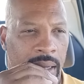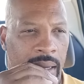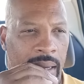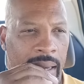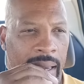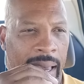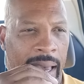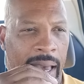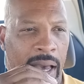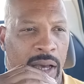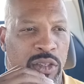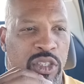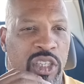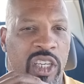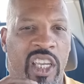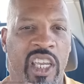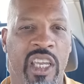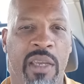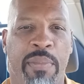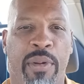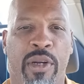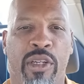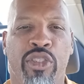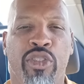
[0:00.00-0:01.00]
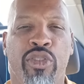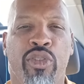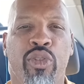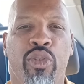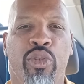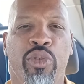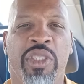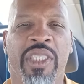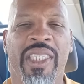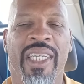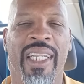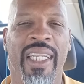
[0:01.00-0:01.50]
how to keep our
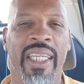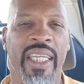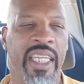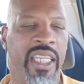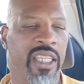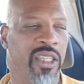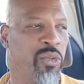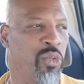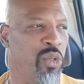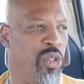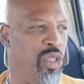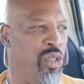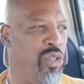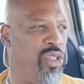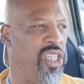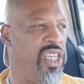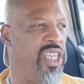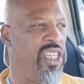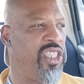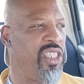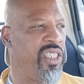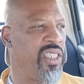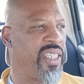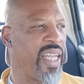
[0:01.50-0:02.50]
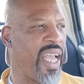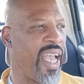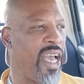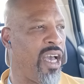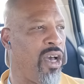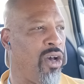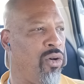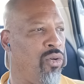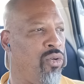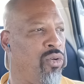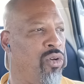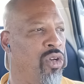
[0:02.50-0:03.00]
souls clean? Will you teach us
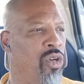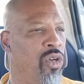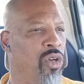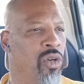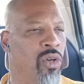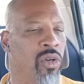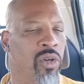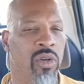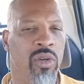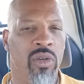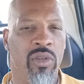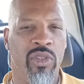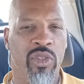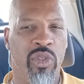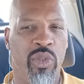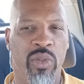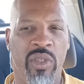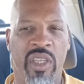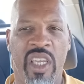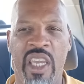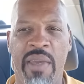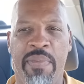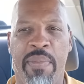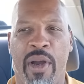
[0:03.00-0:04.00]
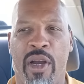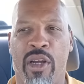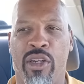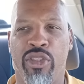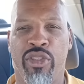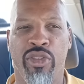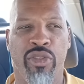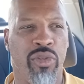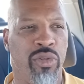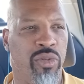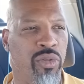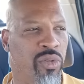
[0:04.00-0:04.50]
how to keep our
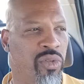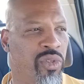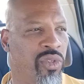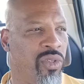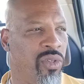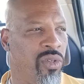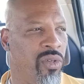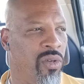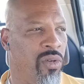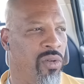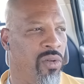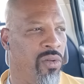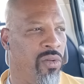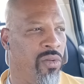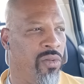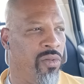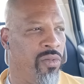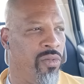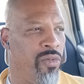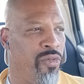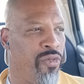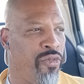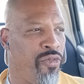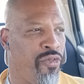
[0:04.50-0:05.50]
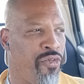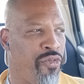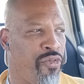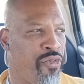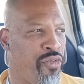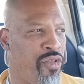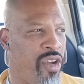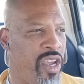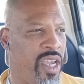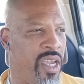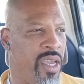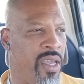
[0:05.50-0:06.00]
souls
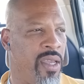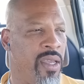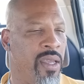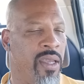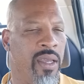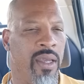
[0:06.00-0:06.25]
free?